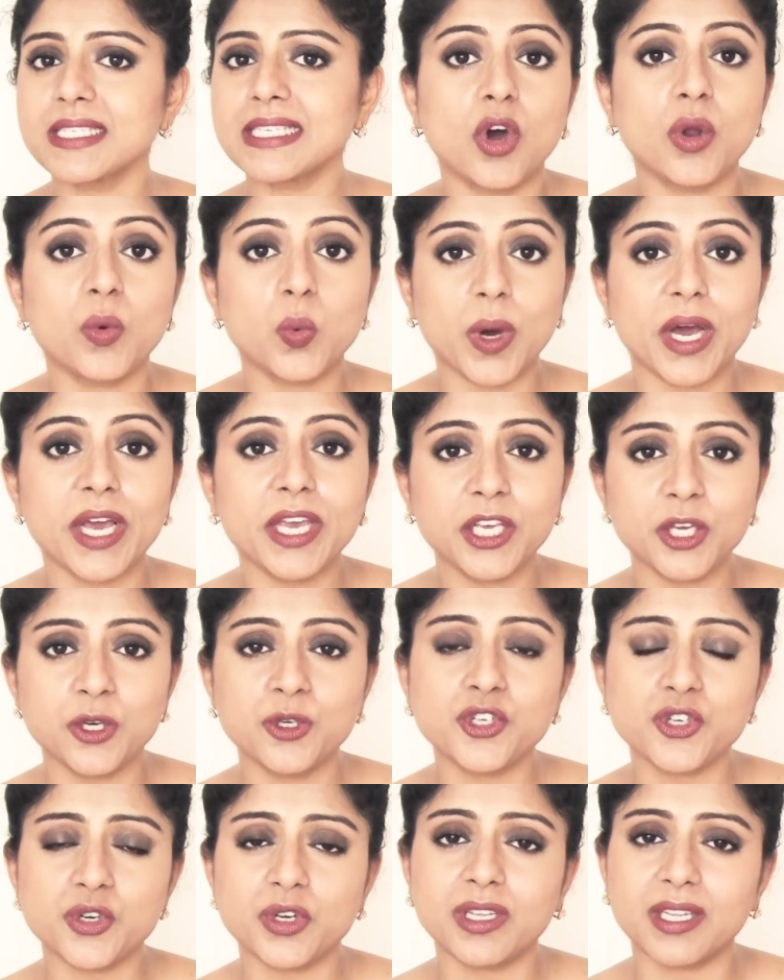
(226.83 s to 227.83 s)
or why you
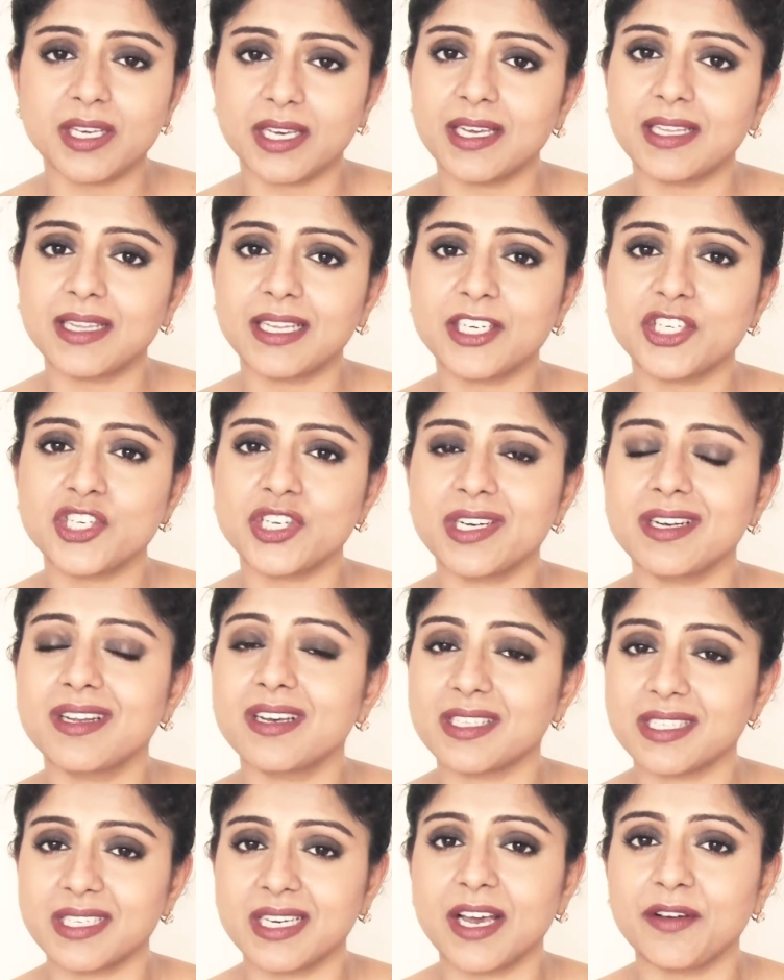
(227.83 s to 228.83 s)
should think that she
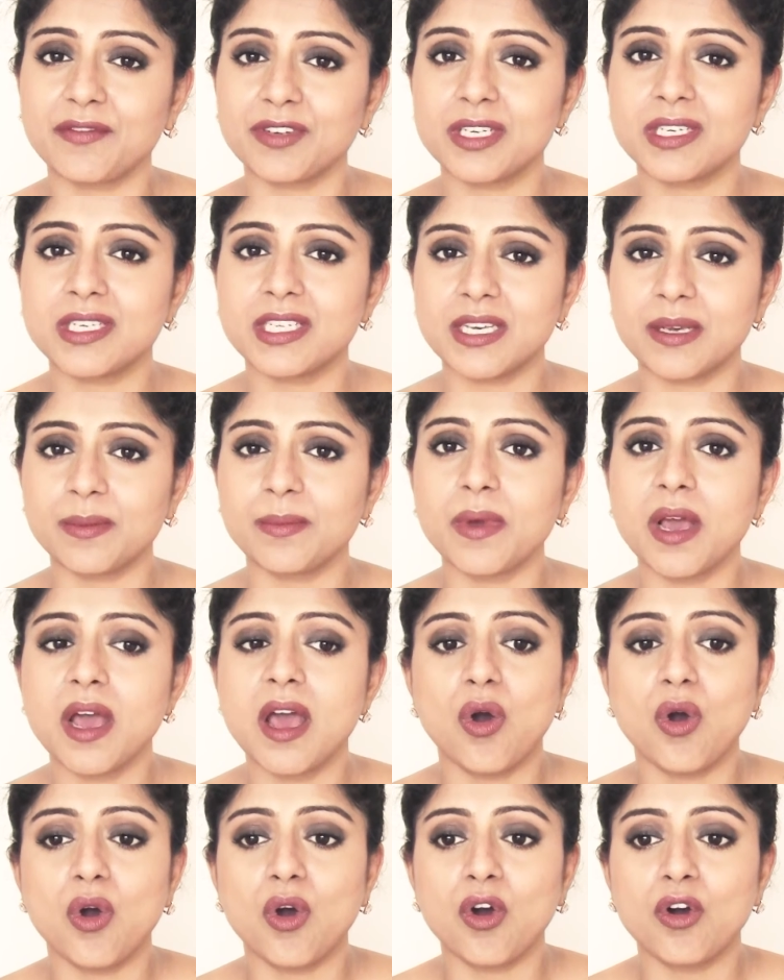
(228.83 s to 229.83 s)
doesn't have a team
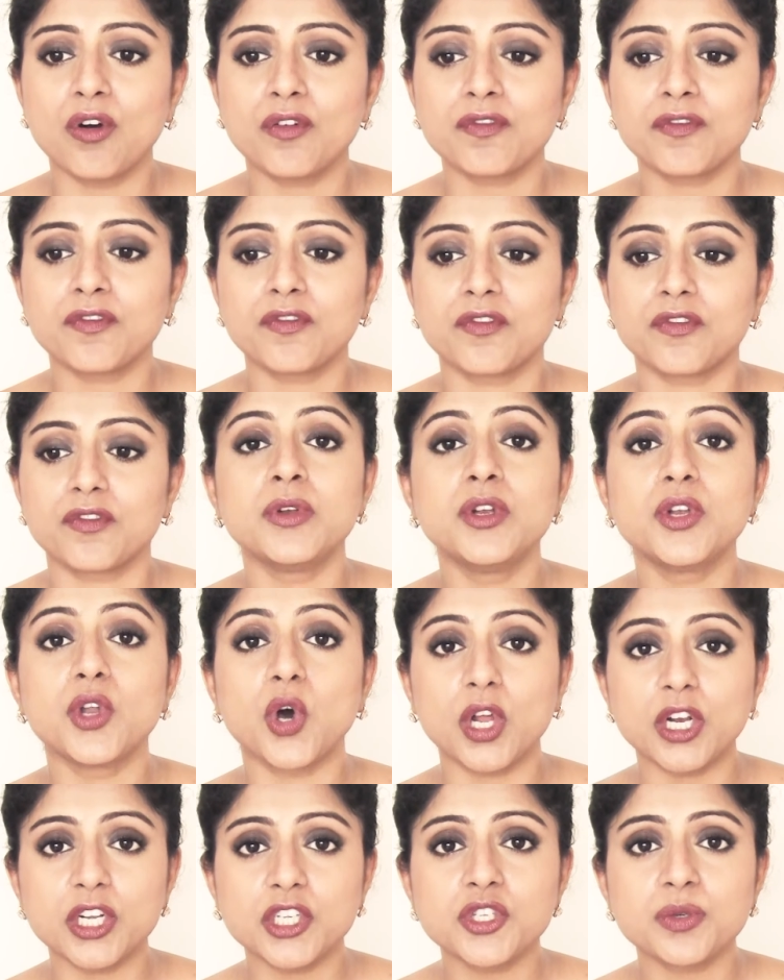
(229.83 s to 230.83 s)
of
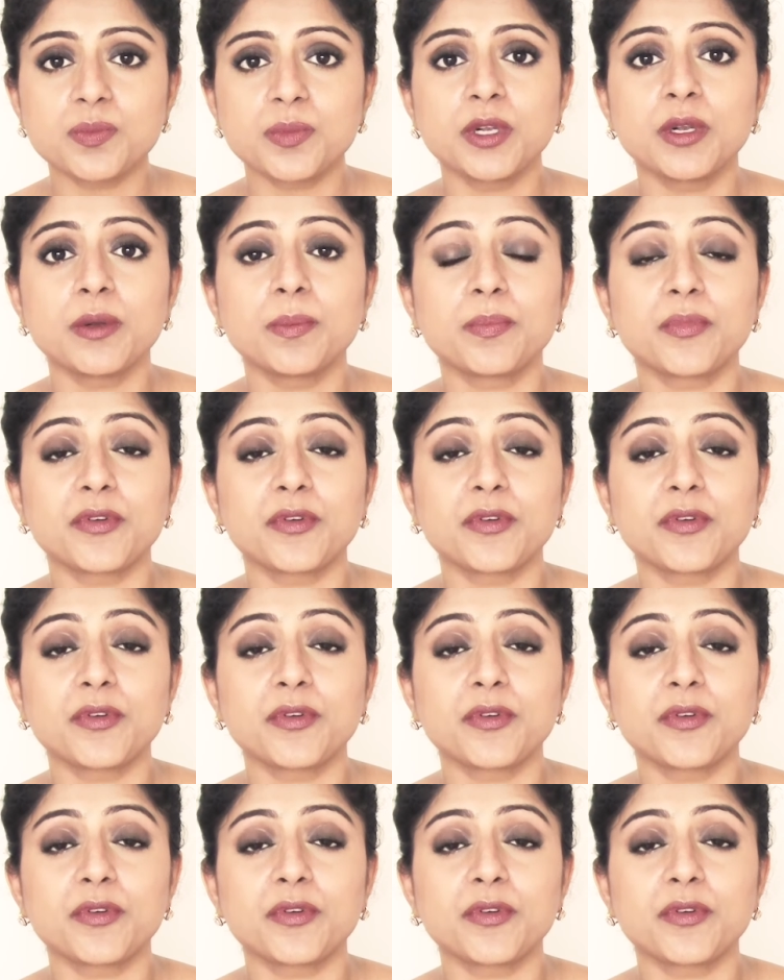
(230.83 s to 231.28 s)
knowledgeable